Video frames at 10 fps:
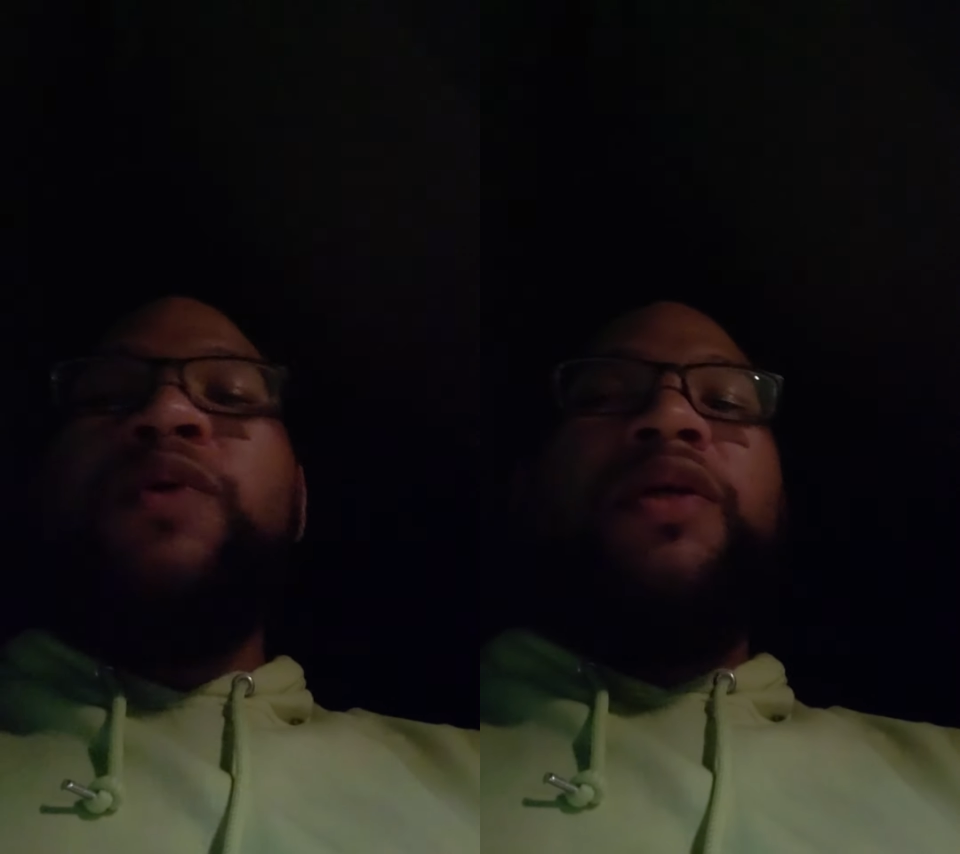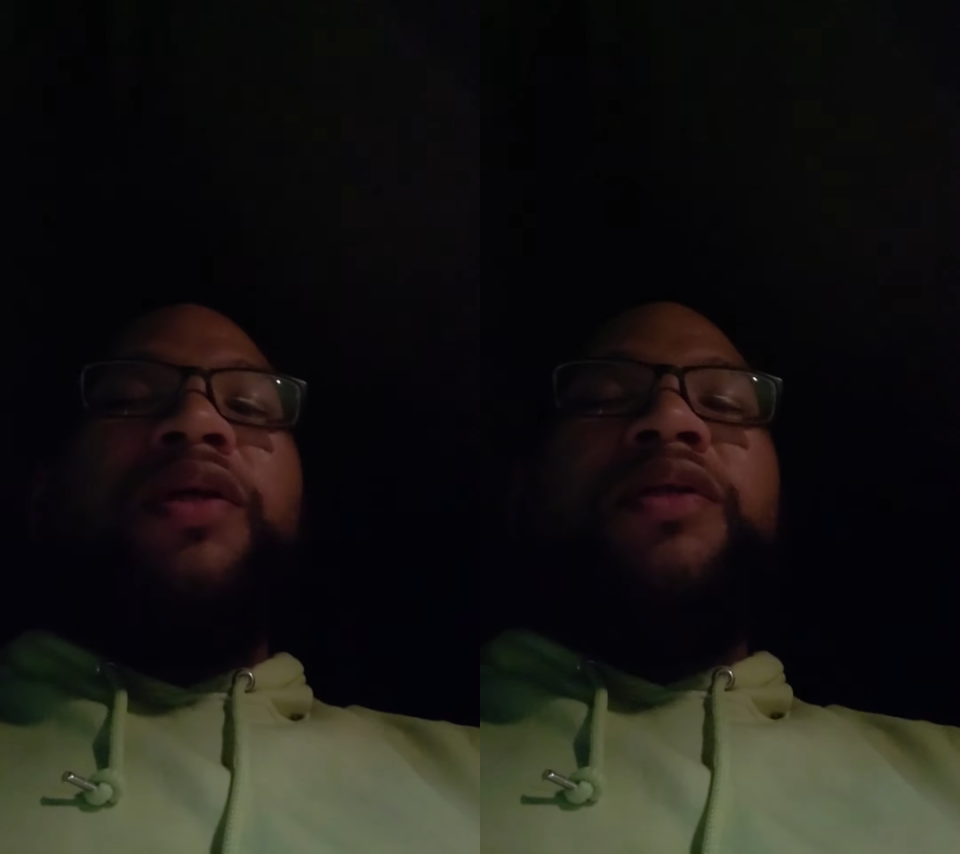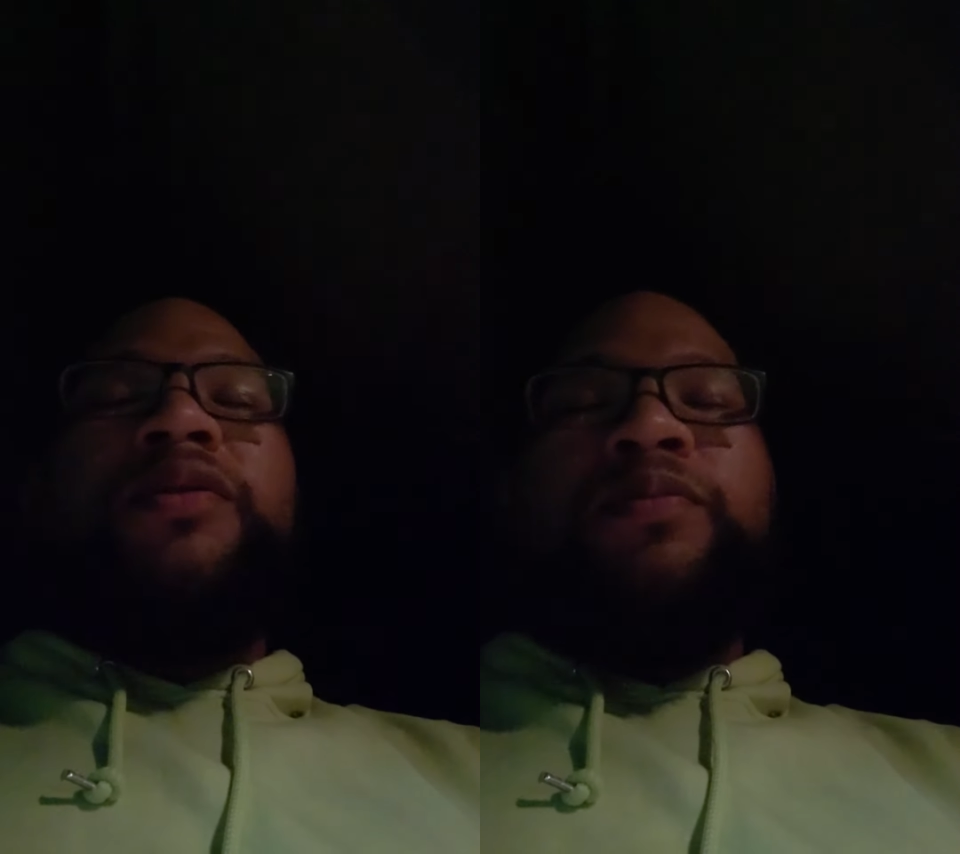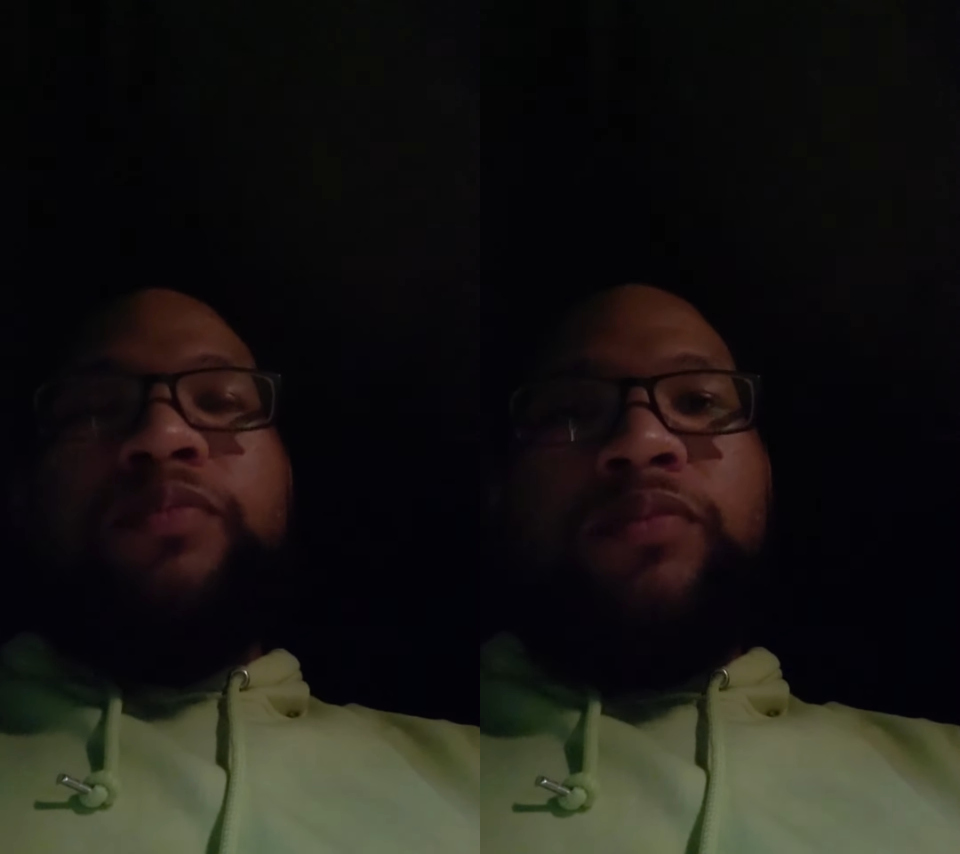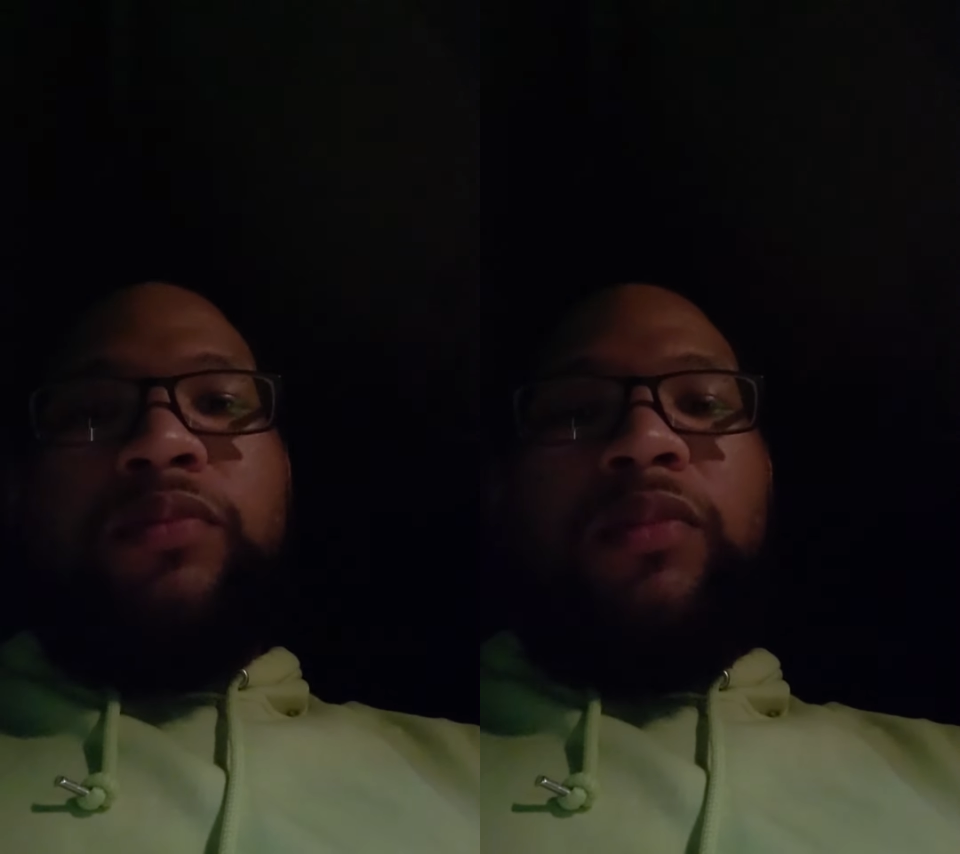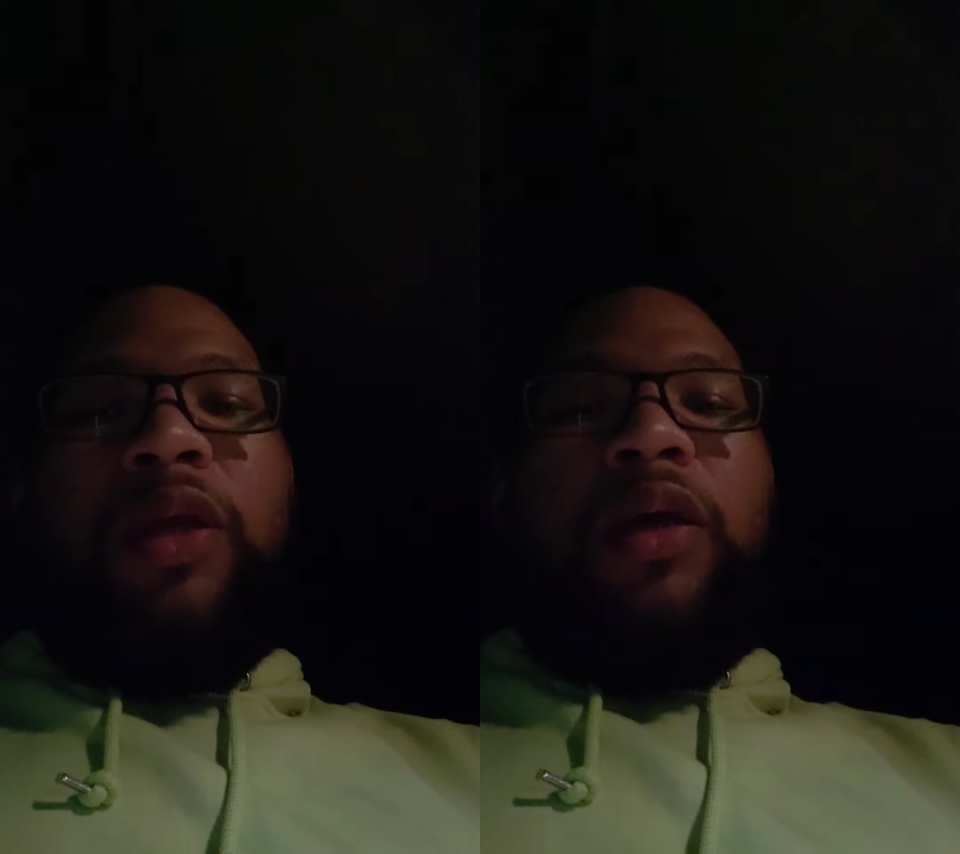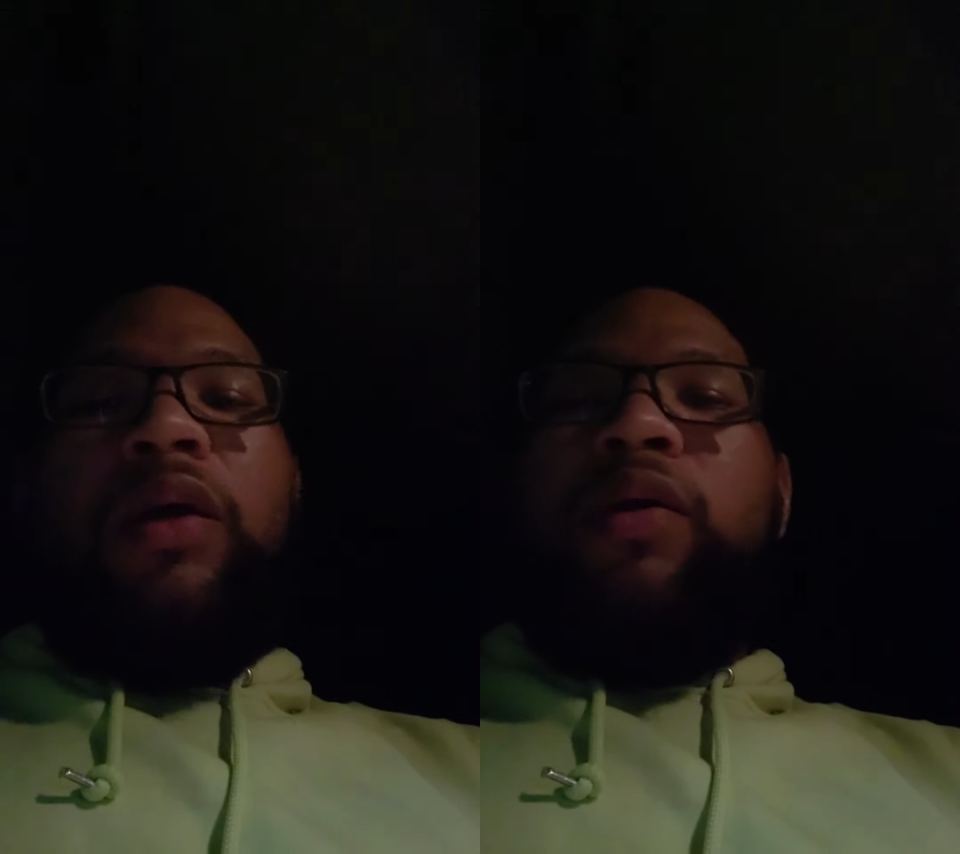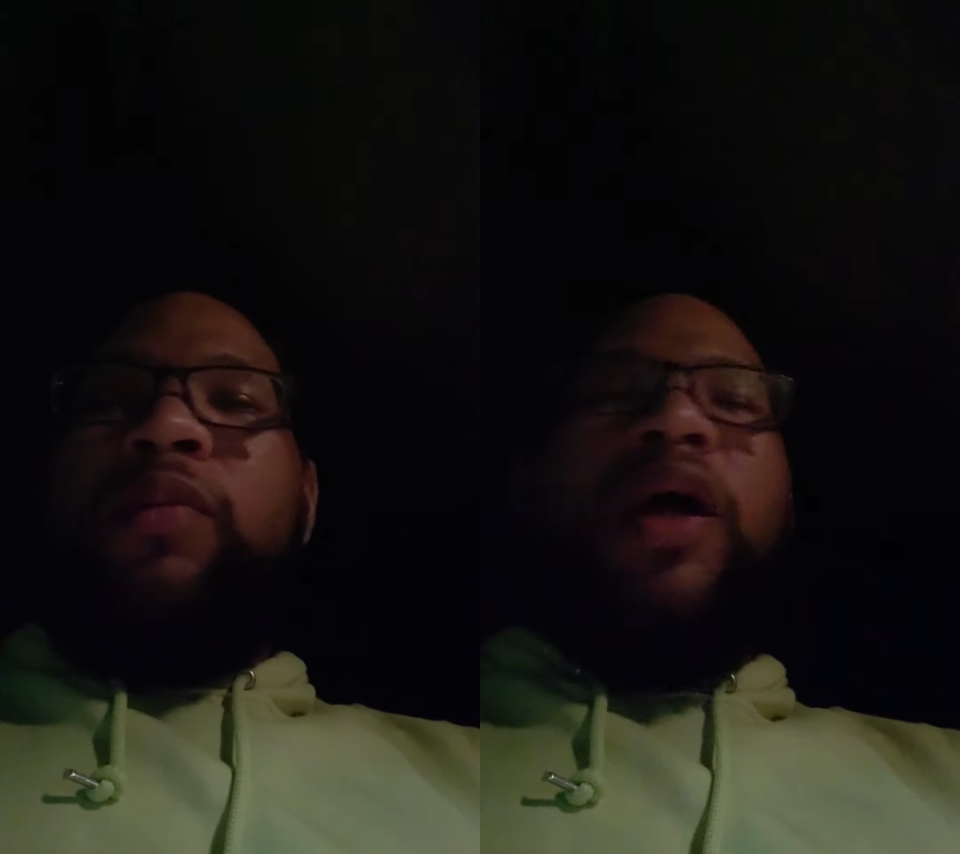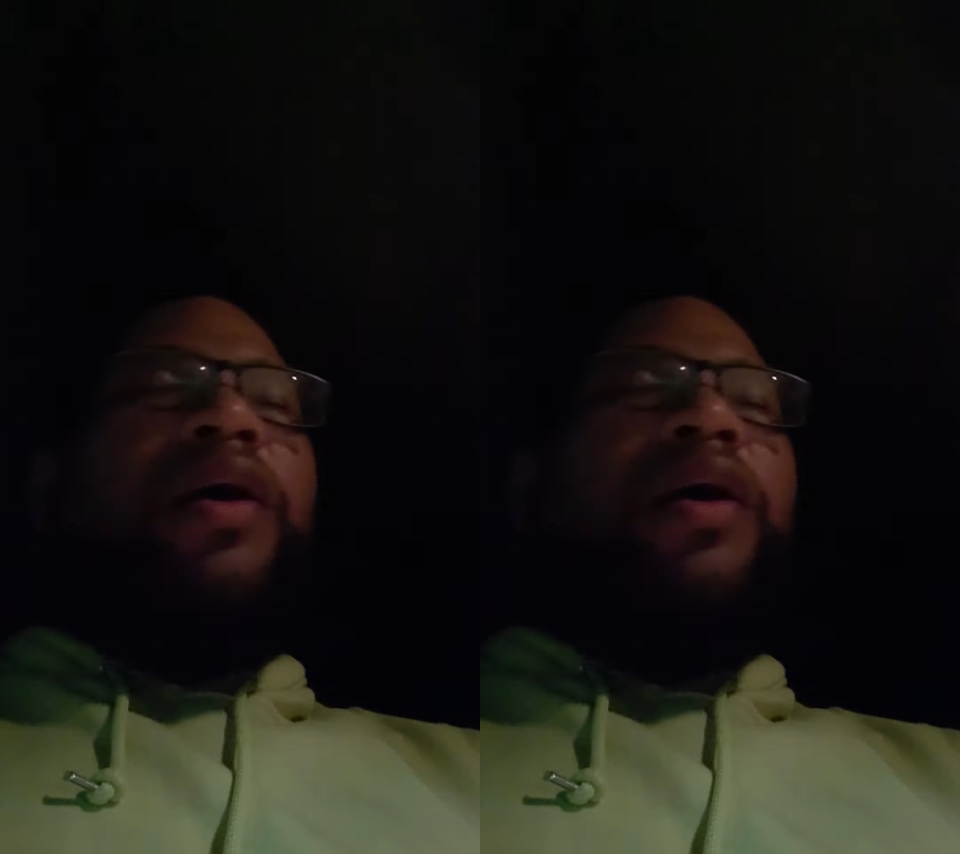what it is. But